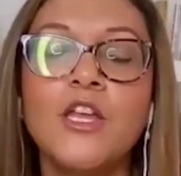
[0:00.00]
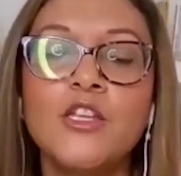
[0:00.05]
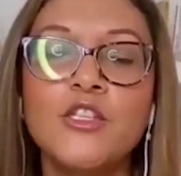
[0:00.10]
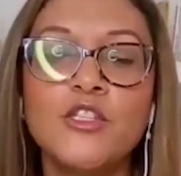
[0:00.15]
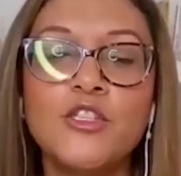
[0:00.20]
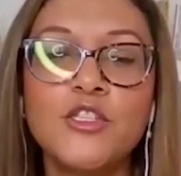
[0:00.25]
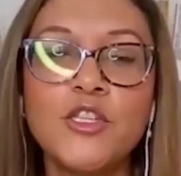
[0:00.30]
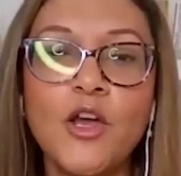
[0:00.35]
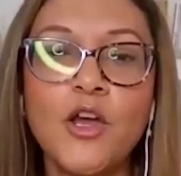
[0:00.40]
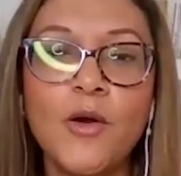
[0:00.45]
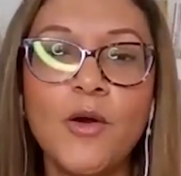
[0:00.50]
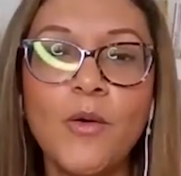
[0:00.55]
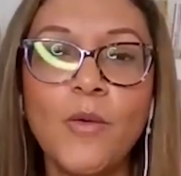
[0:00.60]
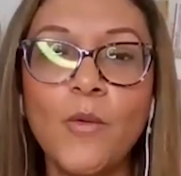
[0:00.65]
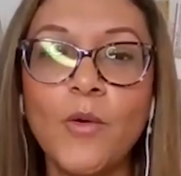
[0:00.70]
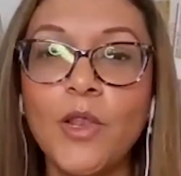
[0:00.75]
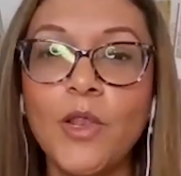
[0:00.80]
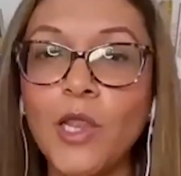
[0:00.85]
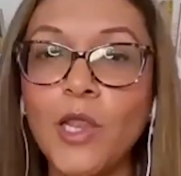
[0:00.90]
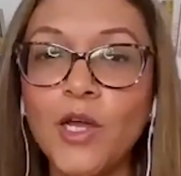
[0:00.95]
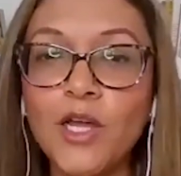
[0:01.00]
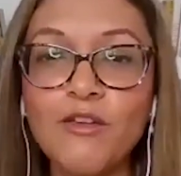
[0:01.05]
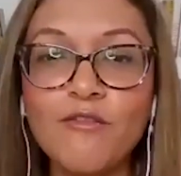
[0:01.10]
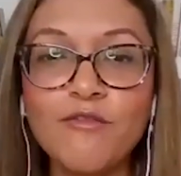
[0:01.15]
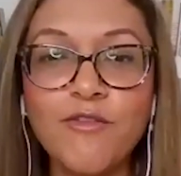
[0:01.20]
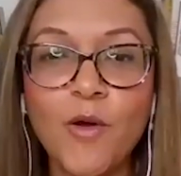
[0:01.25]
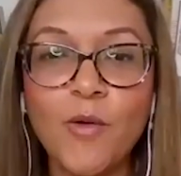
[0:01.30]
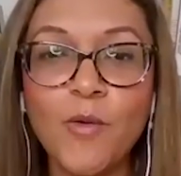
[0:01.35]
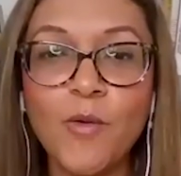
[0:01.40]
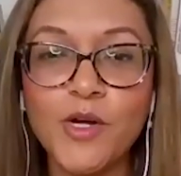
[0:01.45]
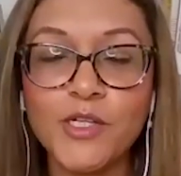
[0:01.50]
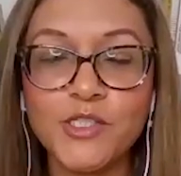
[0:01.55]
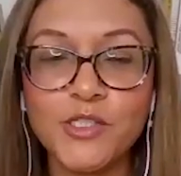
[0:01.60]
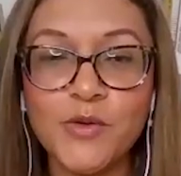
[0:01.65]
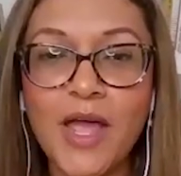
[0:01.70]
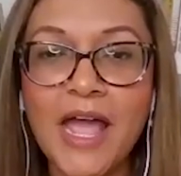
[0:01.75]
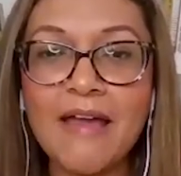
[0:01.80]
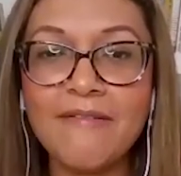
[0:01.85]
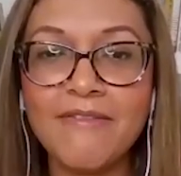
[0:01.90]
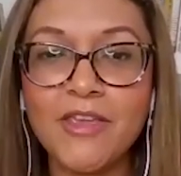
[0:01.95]
So looking forward
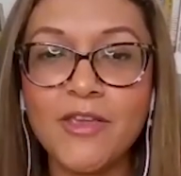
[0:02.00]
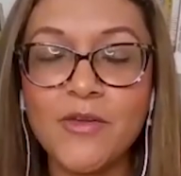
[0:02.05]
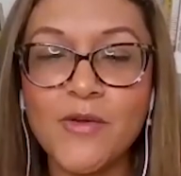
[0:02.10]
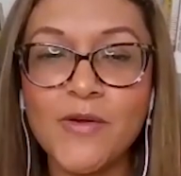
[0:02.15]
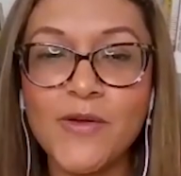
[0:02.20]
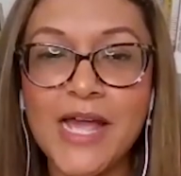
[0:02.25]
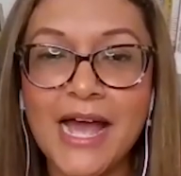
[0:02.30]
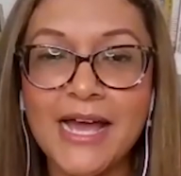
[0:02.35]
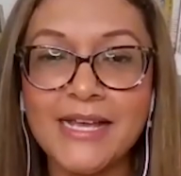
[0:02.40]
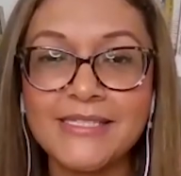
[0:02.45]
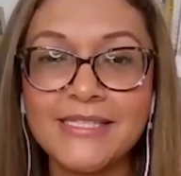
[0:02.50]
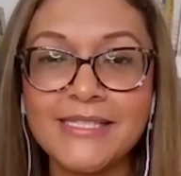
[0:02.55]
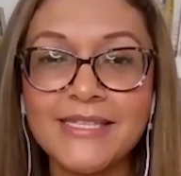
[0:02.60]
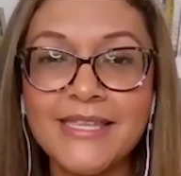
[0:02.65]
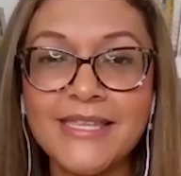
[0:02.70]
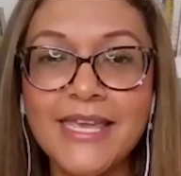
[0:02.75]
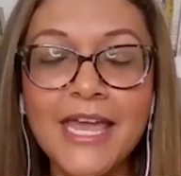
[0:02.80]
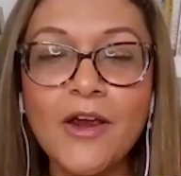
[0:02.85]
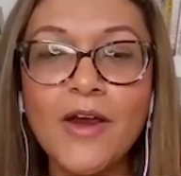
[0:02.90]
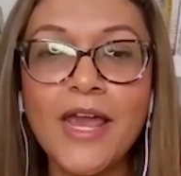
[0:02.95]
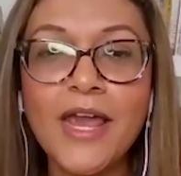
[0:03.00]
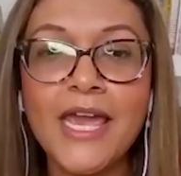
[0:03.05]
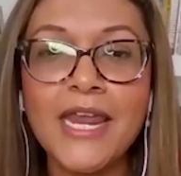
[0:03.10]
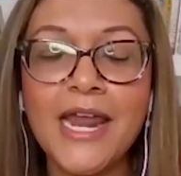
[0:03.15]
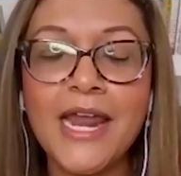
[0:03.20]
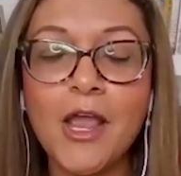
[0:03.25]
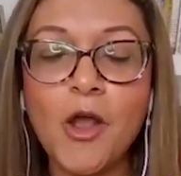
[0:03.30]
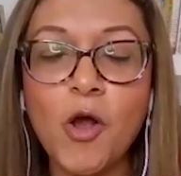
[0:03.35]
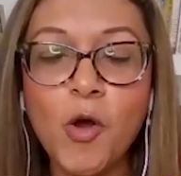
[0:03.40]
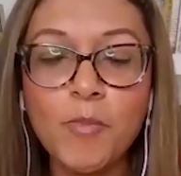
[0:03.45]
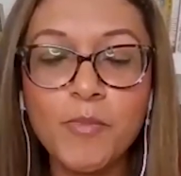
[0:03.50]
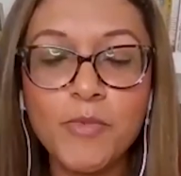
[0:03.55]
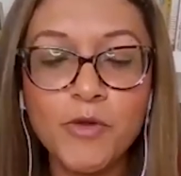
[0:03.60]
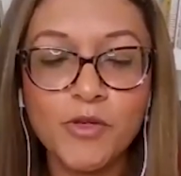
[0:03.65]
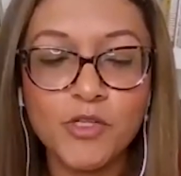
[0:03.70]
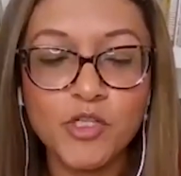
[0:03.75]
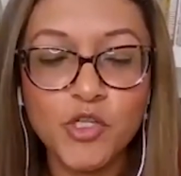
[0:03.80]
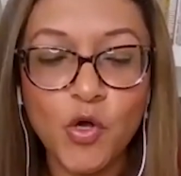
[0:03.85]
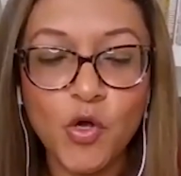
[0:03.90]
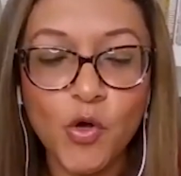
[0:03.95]
to having you guys there, and I hope you
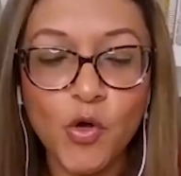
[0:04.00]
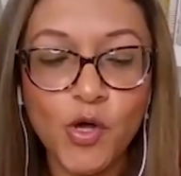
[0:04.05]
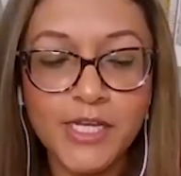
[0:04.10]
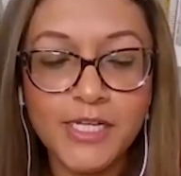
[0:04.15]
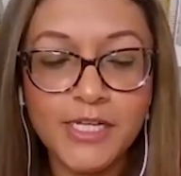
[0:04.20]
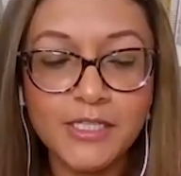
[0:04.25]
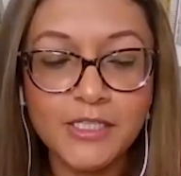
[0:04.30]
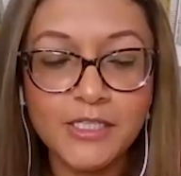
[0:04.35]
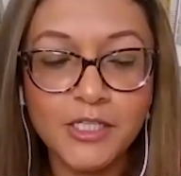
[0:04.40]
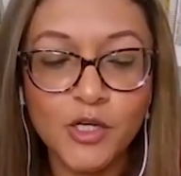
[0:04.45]
enjoyed,